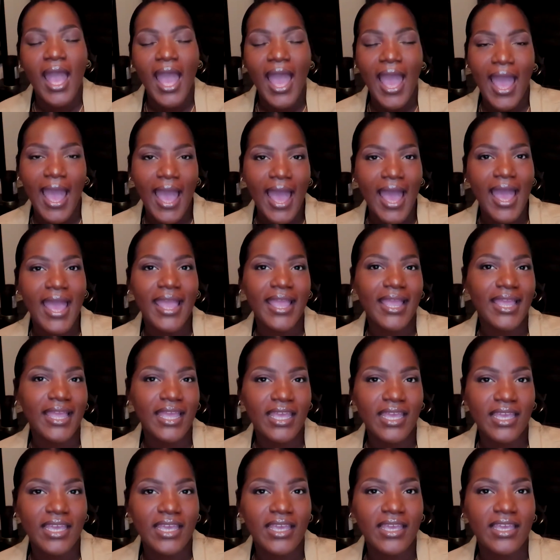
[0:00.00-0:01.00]

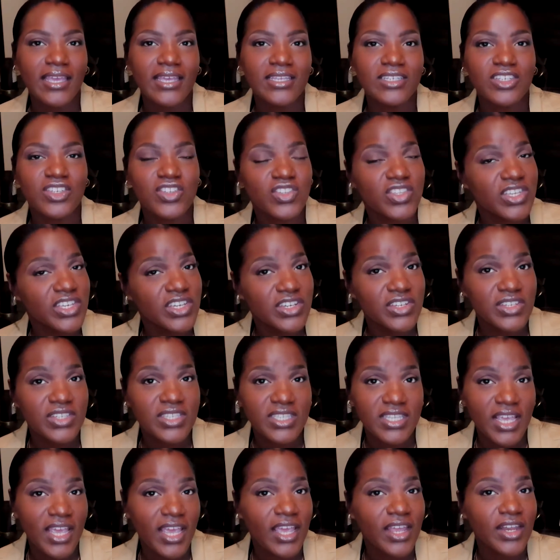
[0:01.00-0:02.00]
I.e., Giselle
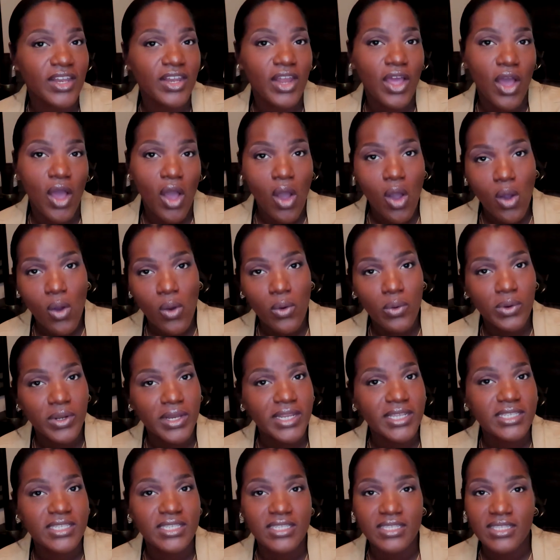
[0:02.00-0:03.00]
said, no,
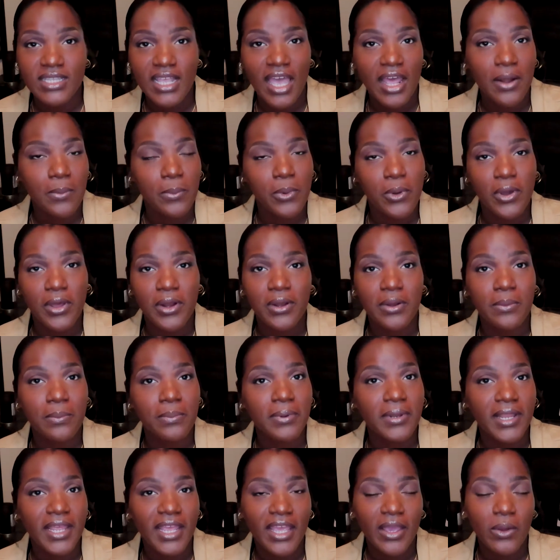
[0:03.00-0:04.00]
this is not a part of the
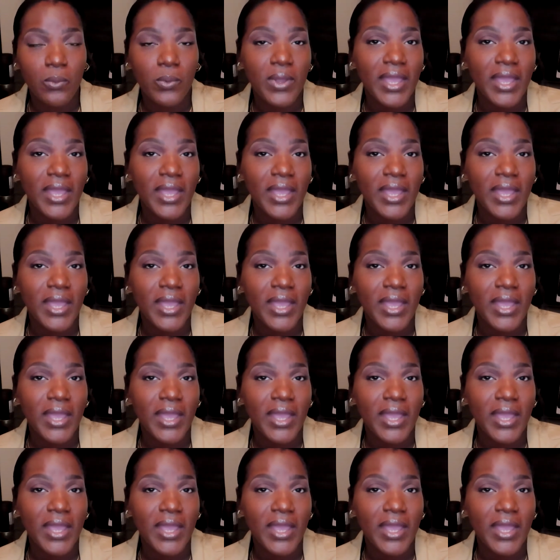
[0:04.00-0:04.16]
plan.